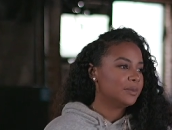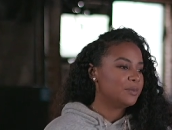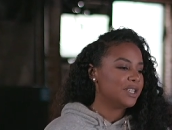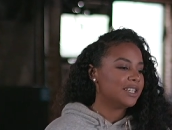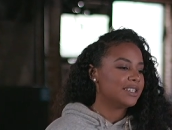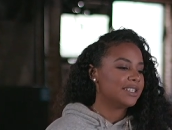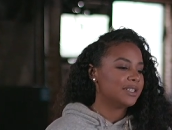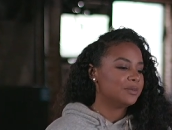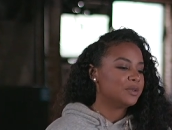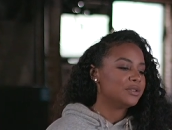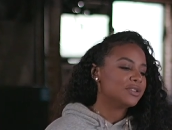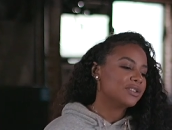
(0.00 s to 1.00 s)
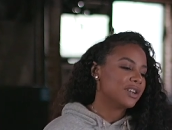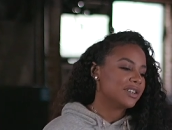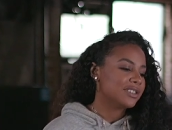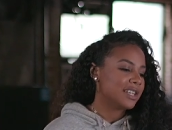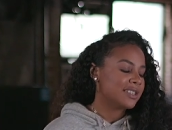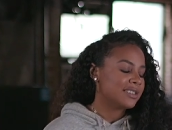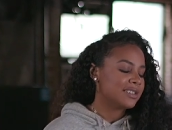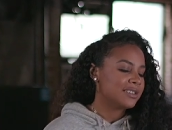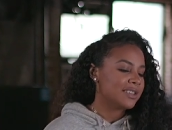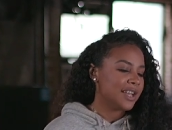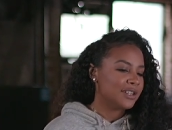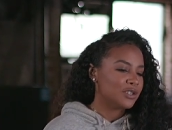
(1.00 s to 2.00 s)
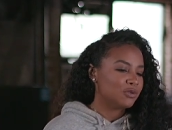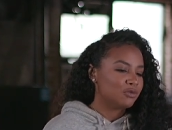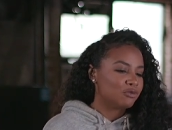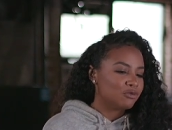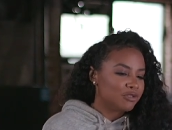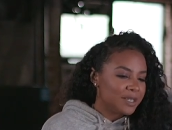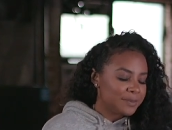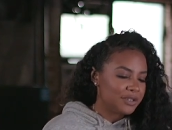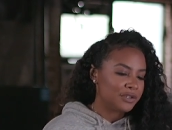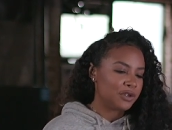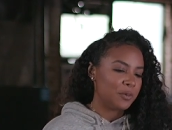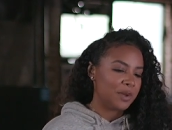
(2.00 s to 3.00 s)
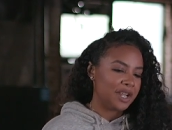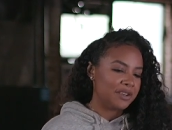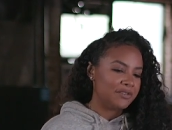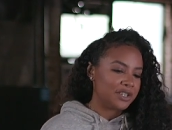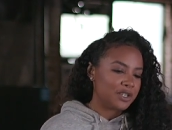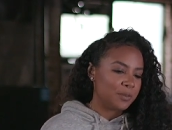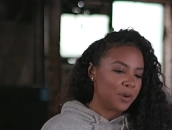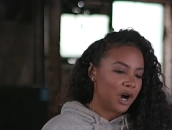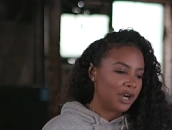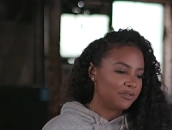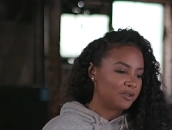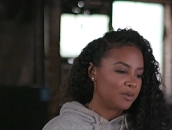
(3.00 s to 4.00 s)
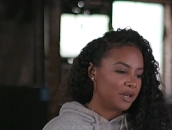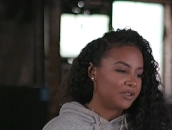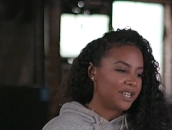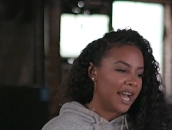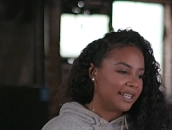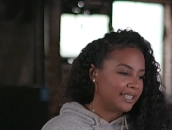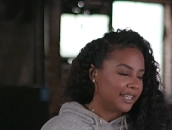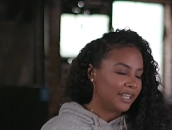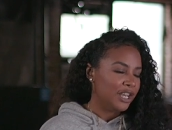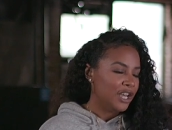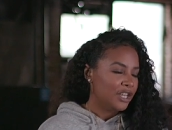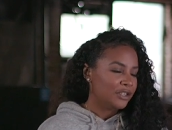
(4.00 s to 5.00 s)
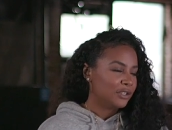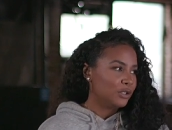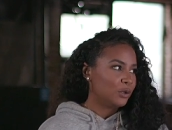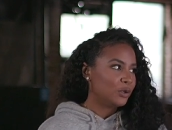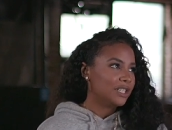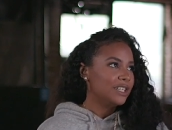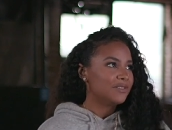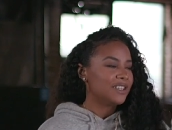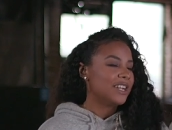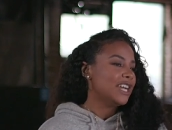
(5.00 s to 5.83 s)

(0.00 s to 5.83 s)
Because it abuses our senses and it's ripped so many of us apart from our reality. The glory of the